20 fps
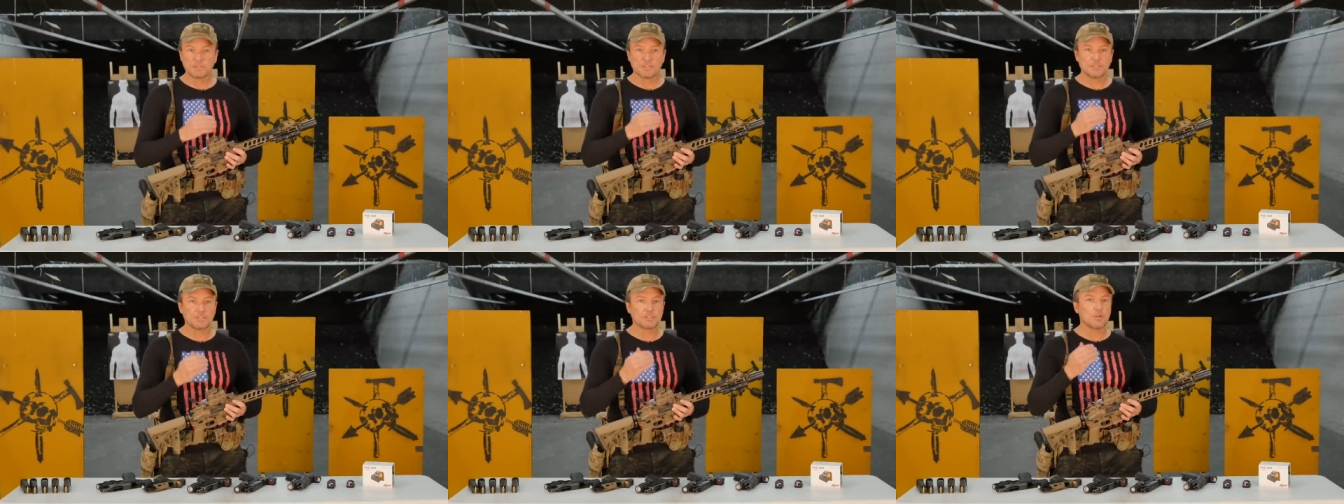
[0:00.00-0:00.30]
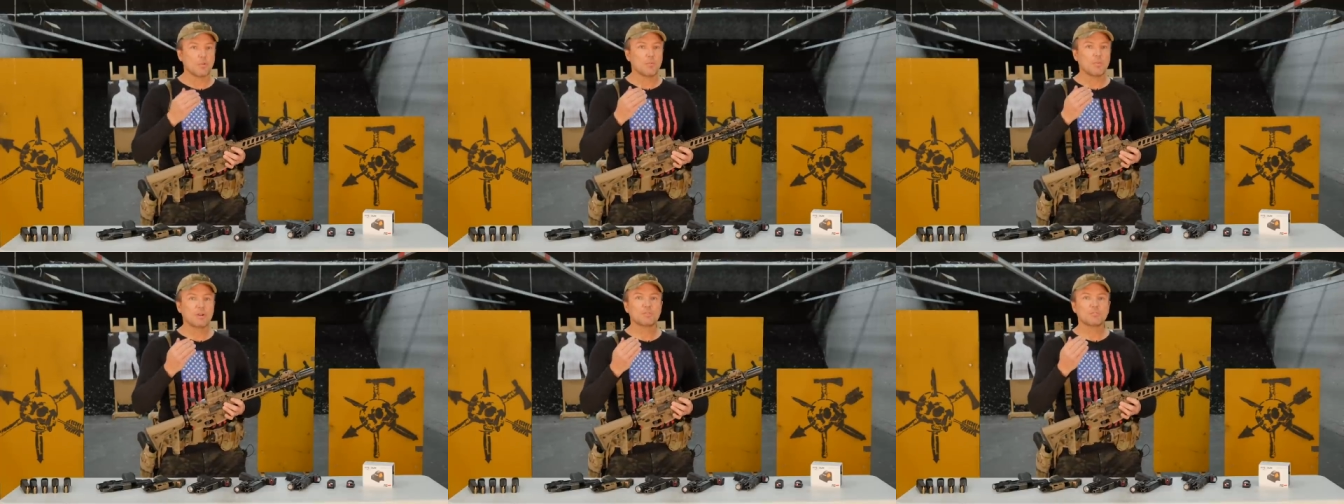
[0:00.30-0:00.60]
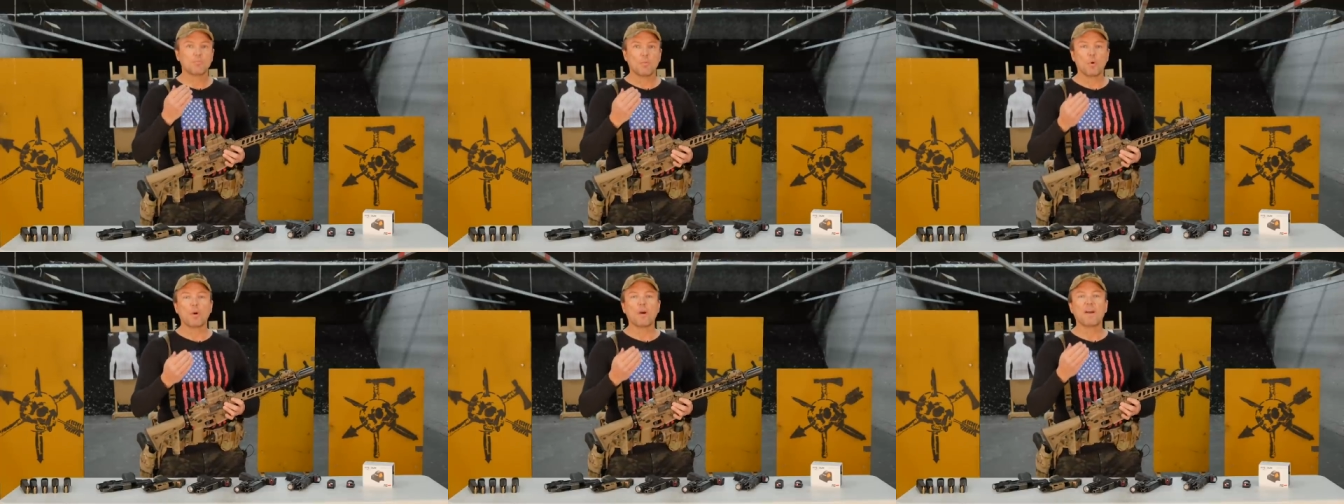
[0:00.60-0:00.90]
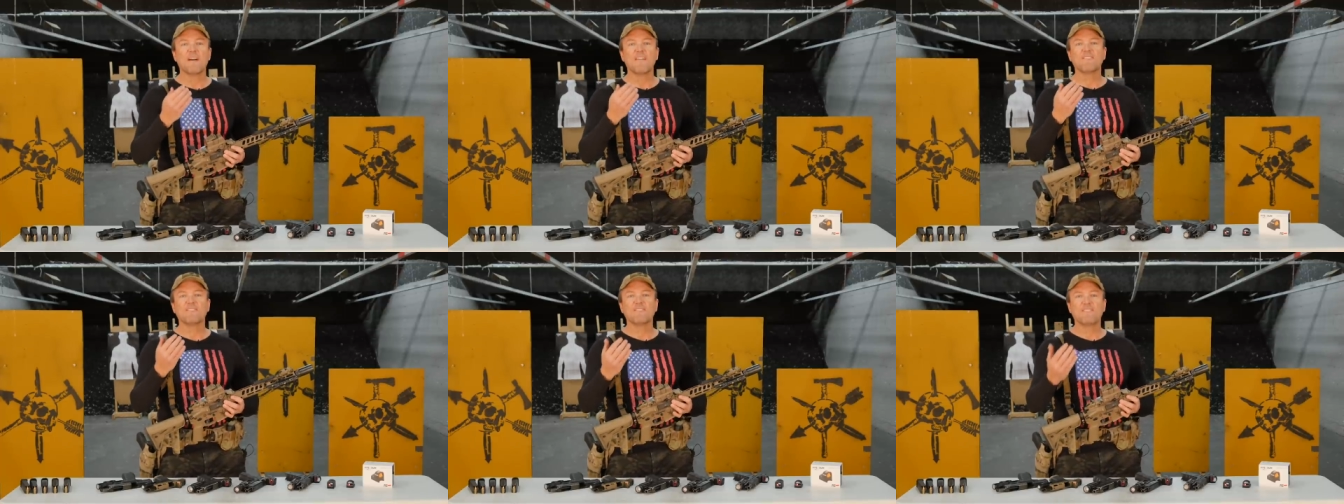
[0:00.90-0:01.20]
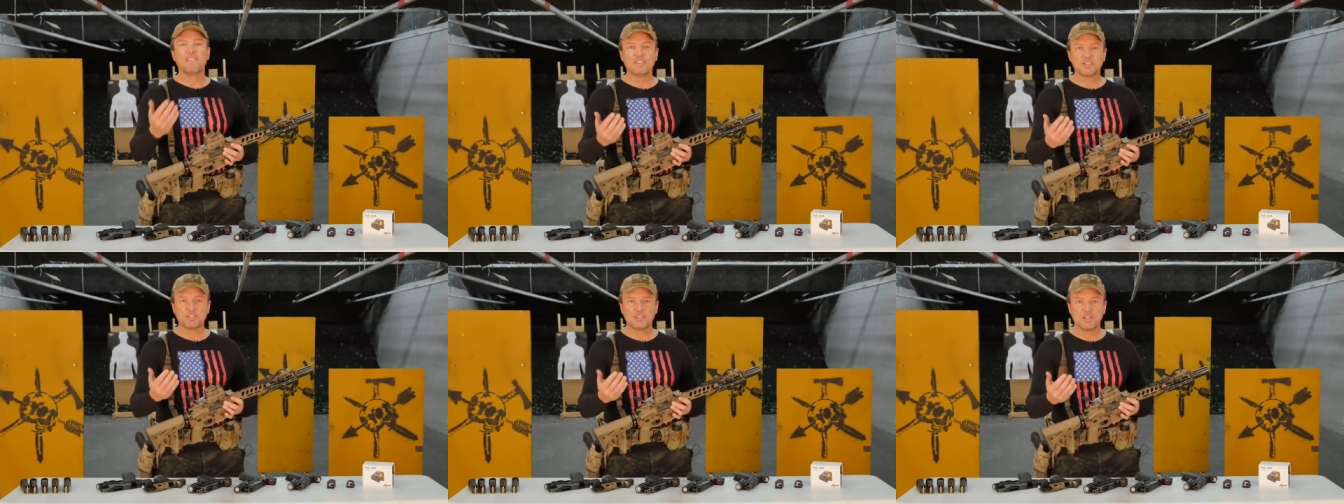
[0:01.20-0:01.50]
It's so much more
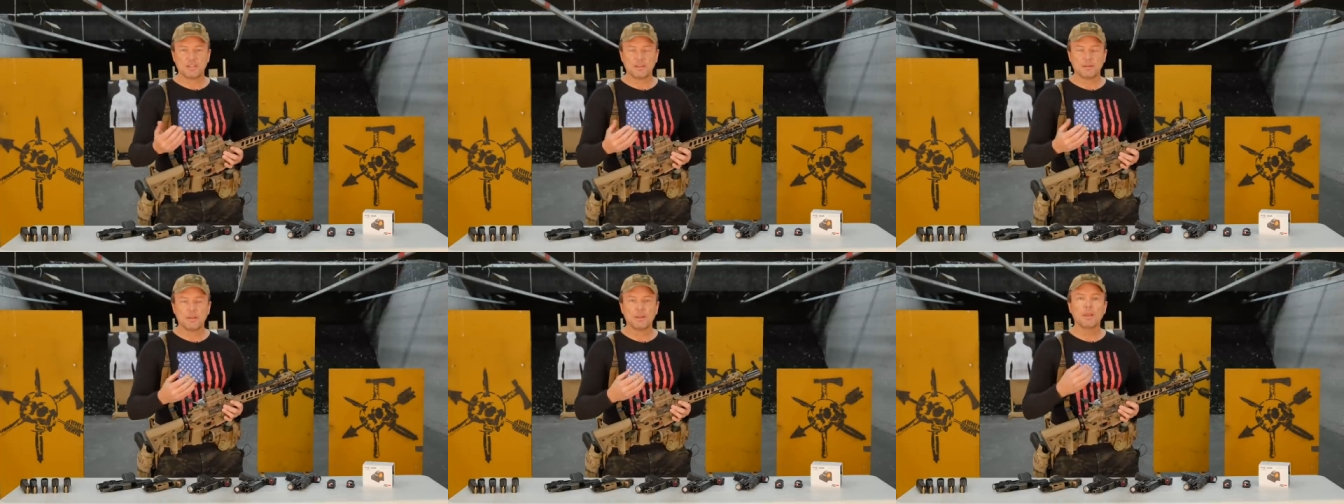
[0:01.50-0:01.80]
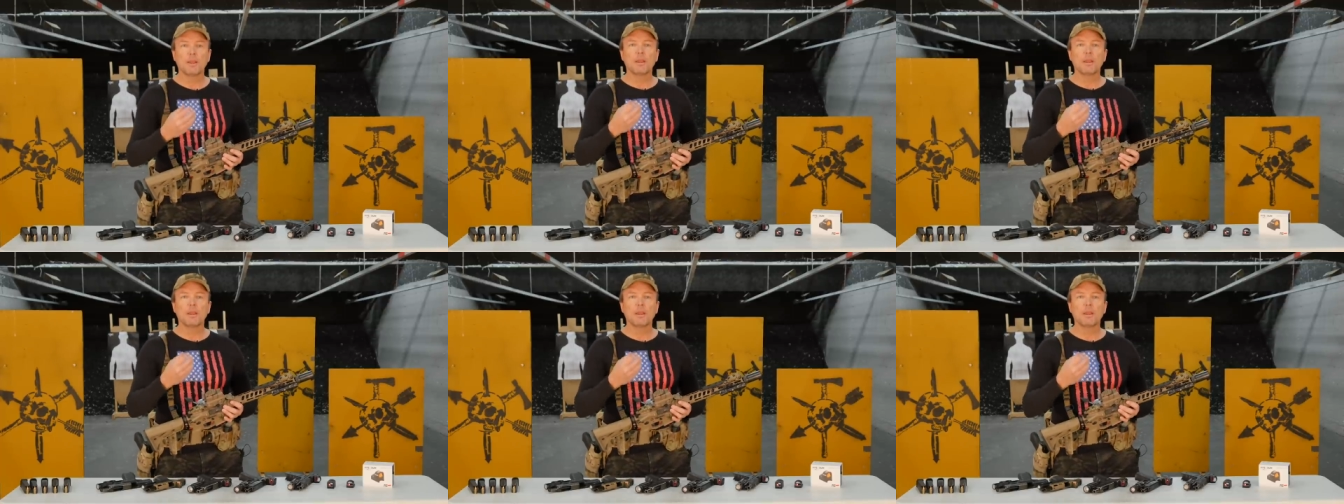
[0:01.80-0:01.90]
efficient,